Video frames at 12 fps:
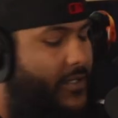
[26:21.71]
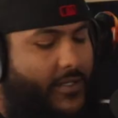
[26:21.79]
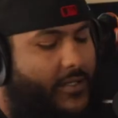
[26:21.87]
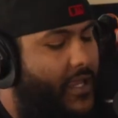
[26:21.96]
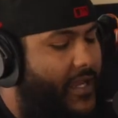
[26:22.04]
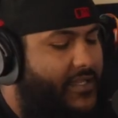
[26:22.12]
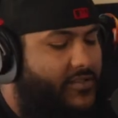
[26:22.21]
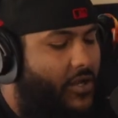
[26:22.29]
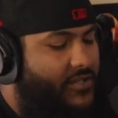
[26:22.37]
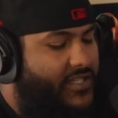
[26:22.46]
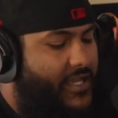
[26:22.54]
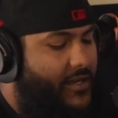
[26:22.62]
Like it's
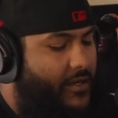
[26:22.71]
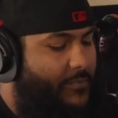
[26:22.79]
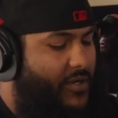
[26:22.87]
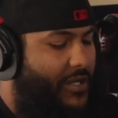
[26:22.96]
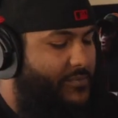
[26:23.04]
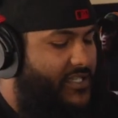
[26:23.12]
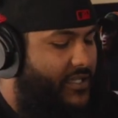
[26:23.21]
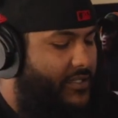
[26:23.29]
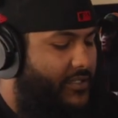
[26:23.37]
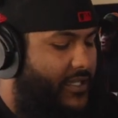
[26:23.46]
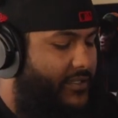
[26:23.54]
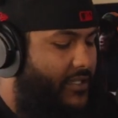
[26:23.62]
all set up, bro. I'm telling
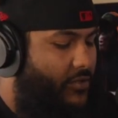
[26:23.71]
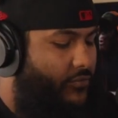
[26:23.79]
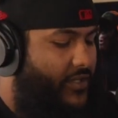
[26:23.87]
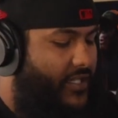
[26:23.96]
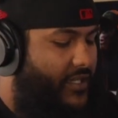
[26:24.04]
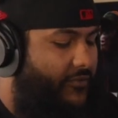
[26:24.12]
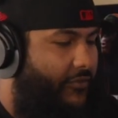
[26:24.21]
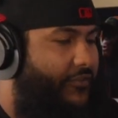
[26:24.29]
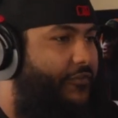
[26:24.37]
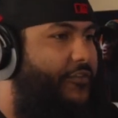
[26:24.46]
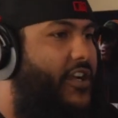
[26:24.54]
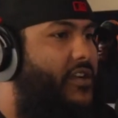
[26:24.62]
you, like they don't really give a
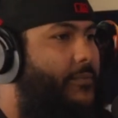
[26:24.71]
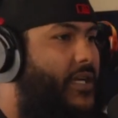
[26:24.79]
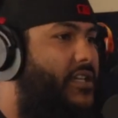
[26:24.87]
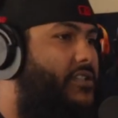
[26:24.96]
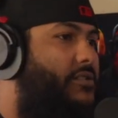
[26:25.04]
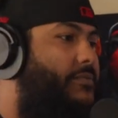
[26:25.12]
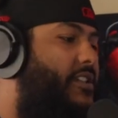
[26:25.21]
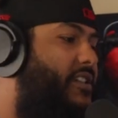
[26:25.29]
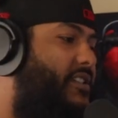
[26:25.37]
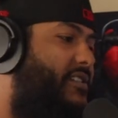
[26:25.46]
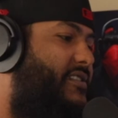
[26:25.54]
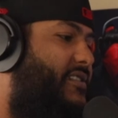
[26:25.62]
fuck about you,
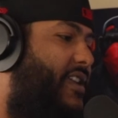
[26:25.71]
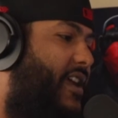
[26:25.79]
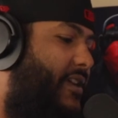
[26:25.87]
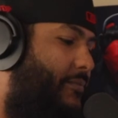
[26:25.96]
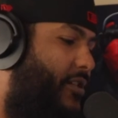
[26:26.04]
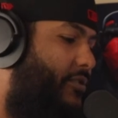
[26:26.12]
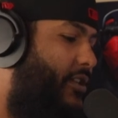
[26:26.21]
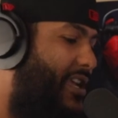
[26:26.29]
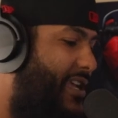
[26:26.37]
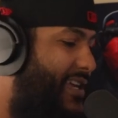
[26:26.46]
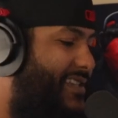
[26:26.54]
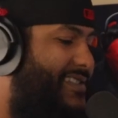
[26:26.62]
man. And it's sad, bro,
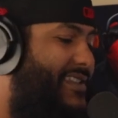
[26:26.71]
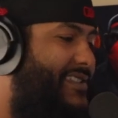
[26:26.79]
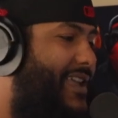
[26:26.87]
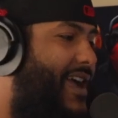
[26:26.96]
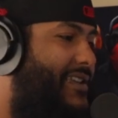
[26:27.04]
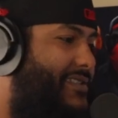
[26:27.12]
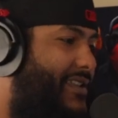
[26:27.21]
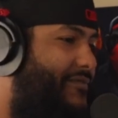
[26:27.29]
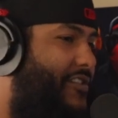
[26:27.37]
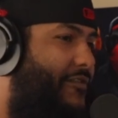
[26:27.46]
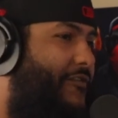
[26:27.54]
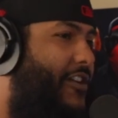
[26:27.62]
because these guys give
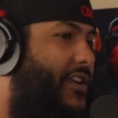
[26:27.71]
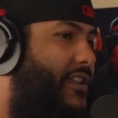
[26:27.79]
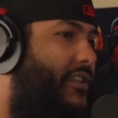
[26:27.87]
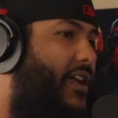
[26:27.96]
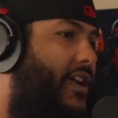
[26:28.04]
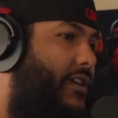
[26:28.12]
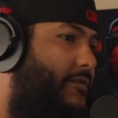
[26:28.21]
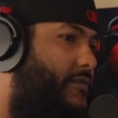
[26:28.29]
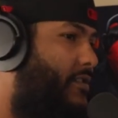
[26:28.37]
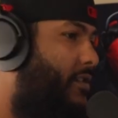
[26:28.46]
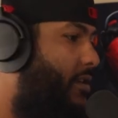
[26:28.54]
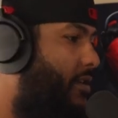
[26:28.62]
their fucking
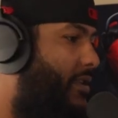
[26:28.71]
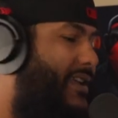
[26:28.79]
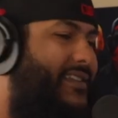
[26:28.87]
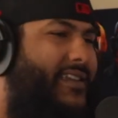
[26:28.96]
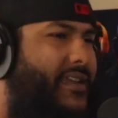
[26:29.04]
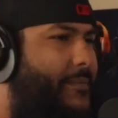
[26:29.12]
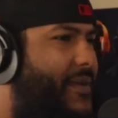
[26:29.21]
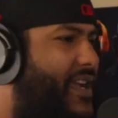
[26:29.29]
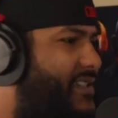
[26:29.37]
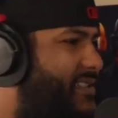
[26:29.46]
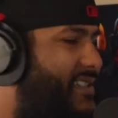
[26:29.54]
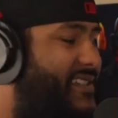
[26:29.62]
lives. Like
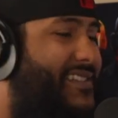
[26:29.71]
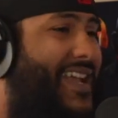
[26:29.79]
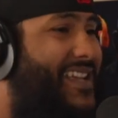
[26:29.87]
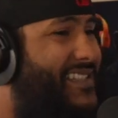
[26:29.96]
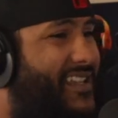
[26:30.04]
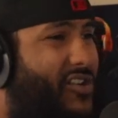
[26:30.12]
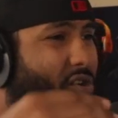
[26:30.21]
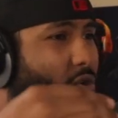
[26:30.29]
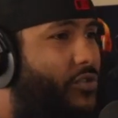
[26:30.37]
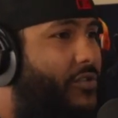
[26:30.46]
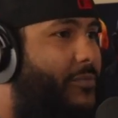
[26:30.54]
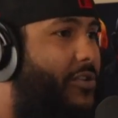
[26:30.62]
DMX, these guys that are
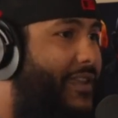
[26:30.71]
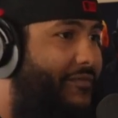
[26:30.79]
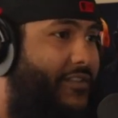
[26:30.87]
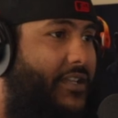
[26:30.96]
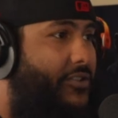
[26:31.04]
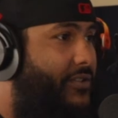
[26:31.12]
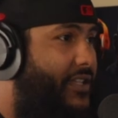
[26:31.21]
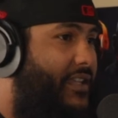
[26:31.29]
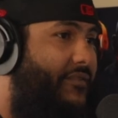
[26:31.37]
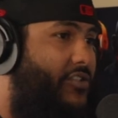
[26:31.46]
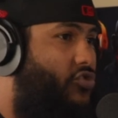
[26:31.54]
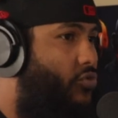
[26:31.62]
older, bro, they've literally
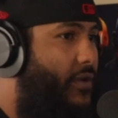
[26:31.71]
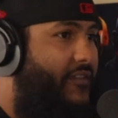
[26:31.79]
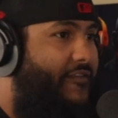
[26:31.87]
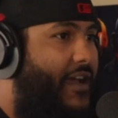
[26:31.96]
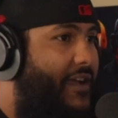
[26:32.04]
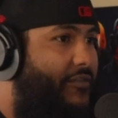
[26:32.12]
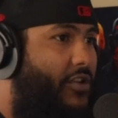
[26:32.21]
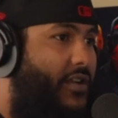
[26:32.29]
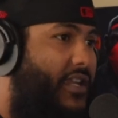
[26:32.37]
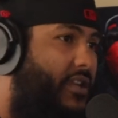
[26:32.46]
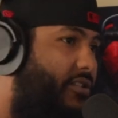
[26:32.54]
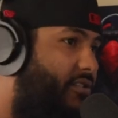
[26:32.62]
given 25, 30
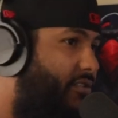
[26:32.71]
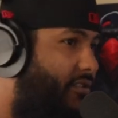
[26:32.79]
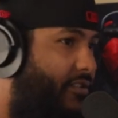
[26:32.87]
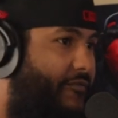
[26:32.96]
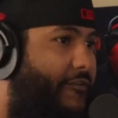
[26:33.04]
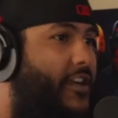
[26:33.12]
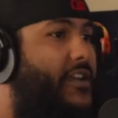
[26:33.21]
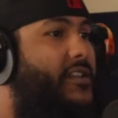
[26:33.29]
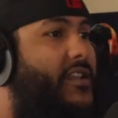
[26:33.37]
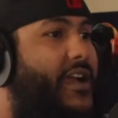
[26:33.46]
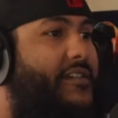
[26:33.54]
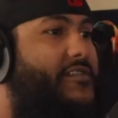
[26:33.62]
years of their fucking
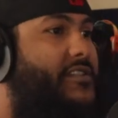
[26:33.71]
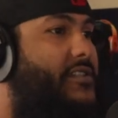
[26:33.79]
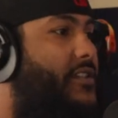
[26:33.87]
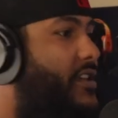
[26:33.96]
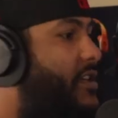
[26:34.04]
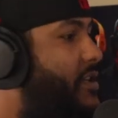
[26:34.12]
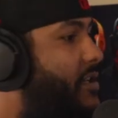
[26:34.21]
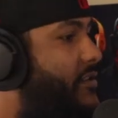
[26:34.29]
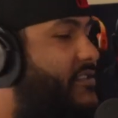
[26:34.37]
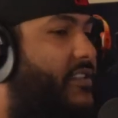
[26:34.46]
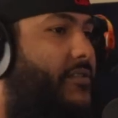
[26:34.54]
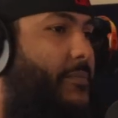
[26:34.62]
life to
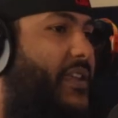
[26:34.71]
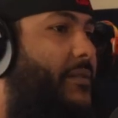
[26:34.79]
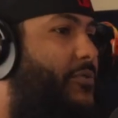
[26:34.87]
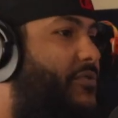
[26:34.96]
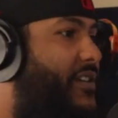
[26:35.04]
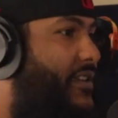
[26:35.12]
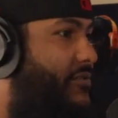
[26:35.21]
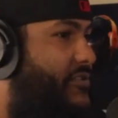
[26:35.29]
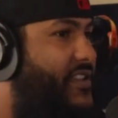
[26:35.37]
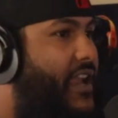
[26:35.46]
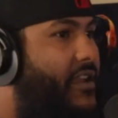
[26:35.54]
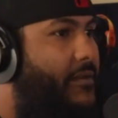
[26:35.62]
to the people, to
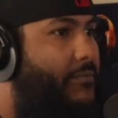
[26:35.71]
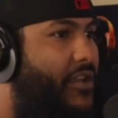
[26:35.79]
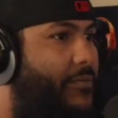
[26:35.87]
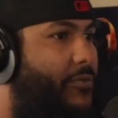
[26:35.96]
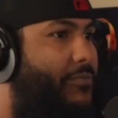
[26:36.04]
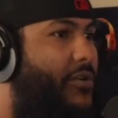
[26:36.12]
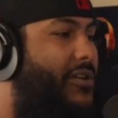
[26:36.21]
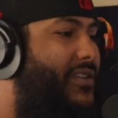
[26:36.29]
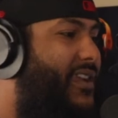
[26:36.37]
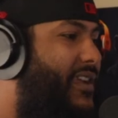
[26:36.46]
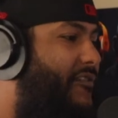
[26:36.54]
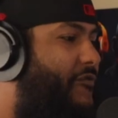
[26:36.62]
entertaining people, bro, and
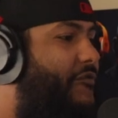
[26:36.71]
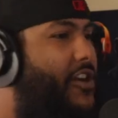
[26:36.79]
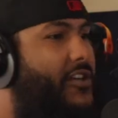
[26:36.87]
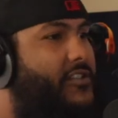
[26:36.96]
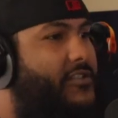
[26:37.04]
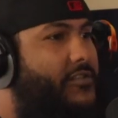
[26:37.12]
they get fucked.